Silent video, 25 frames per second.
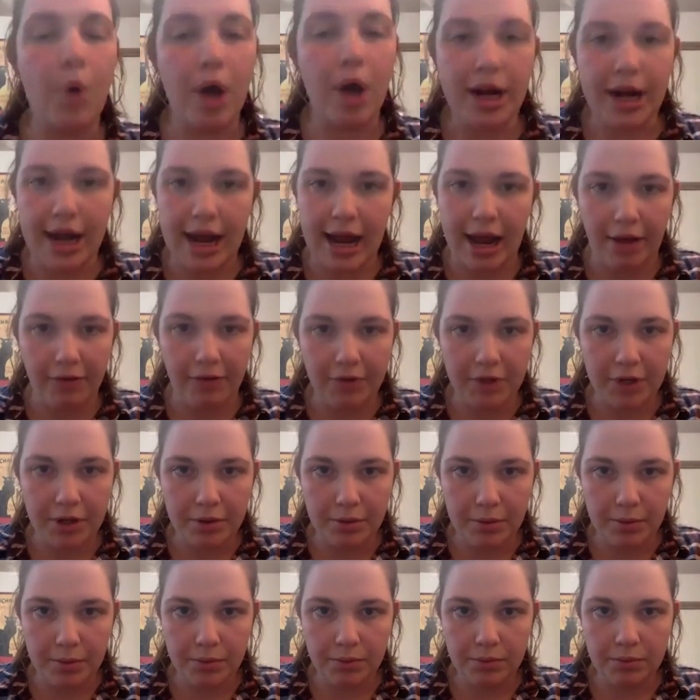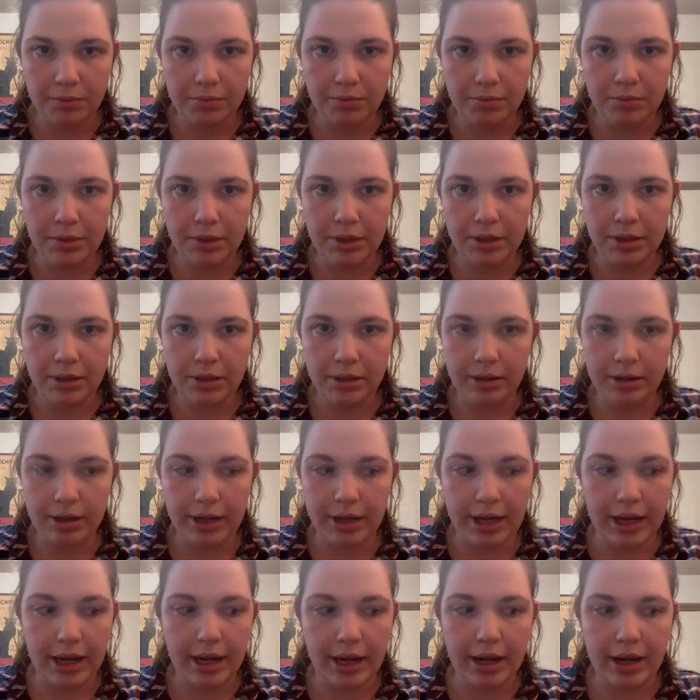what have you.
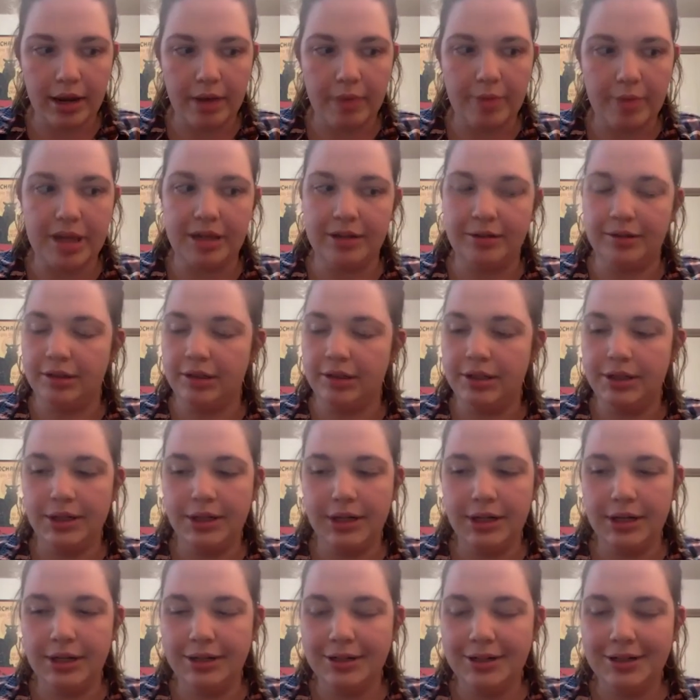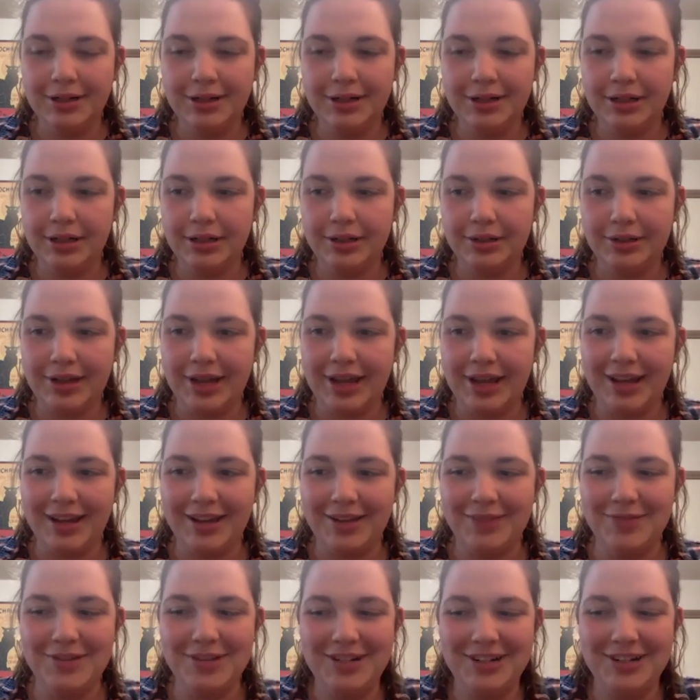I mean,
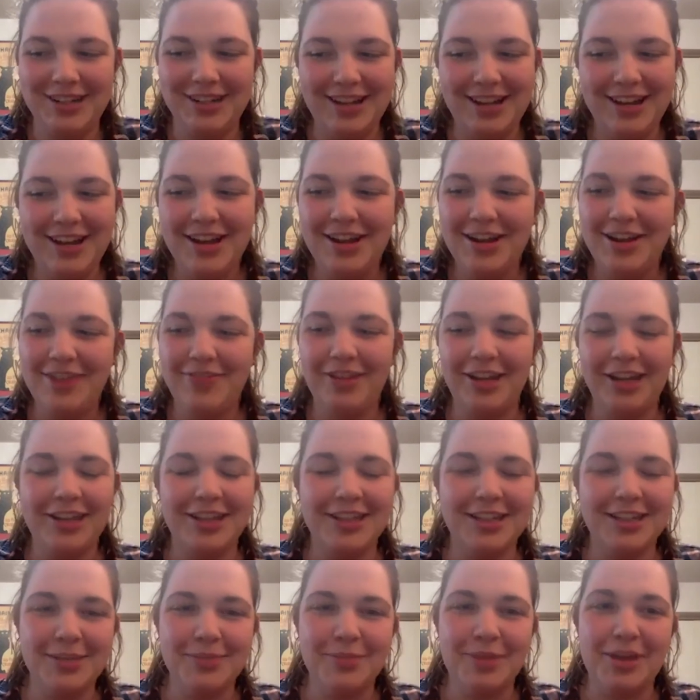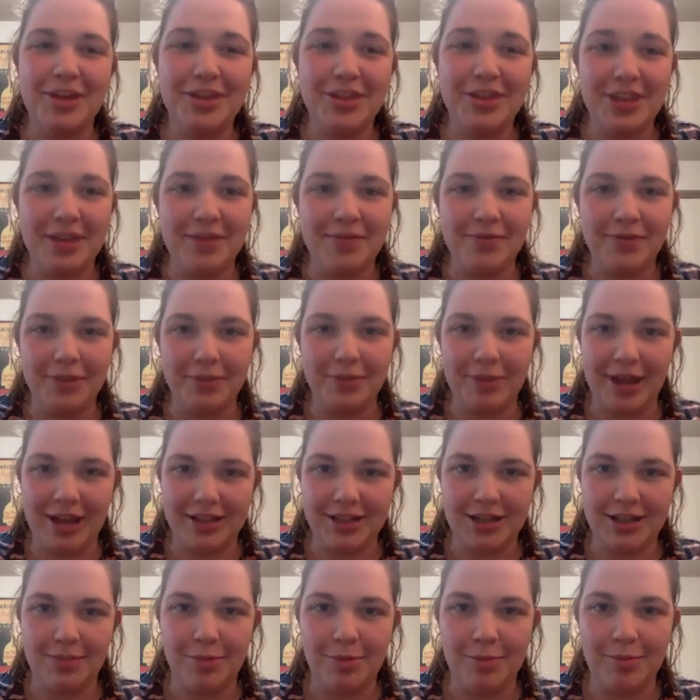like, I feel like this is my theme for the
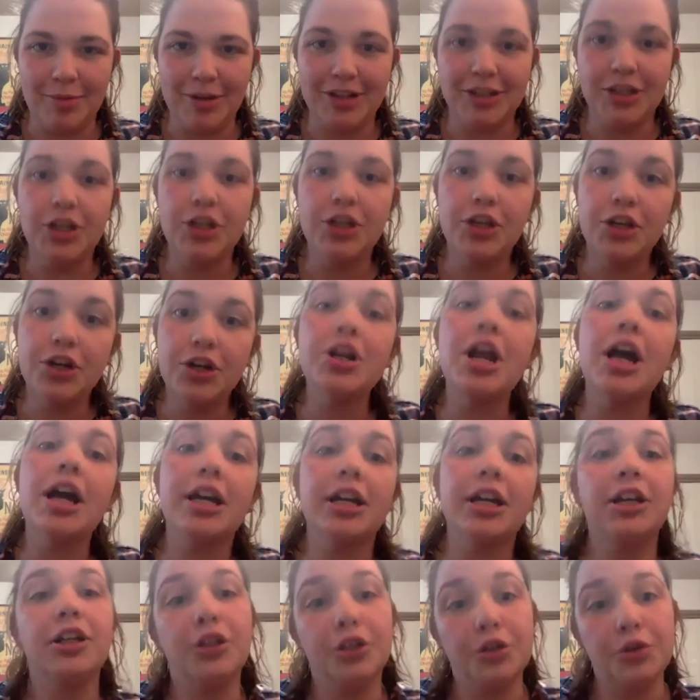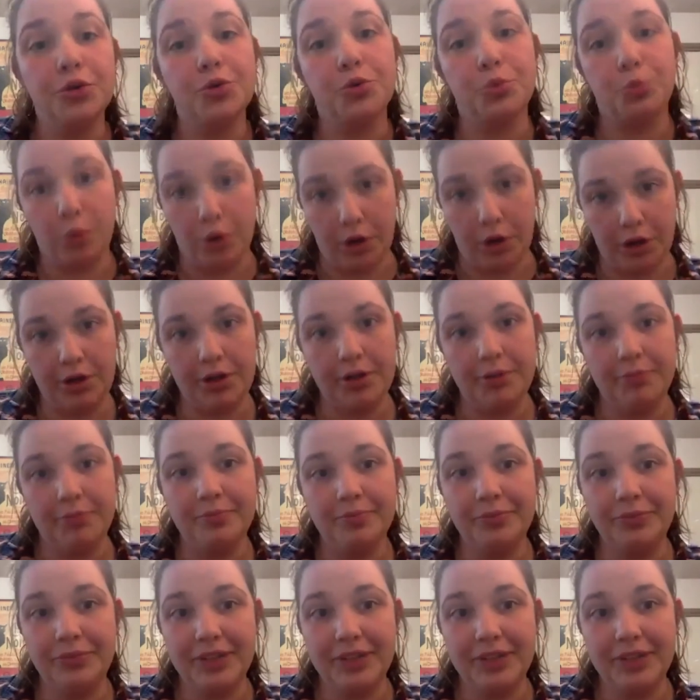past couple months. You're not going to lose work.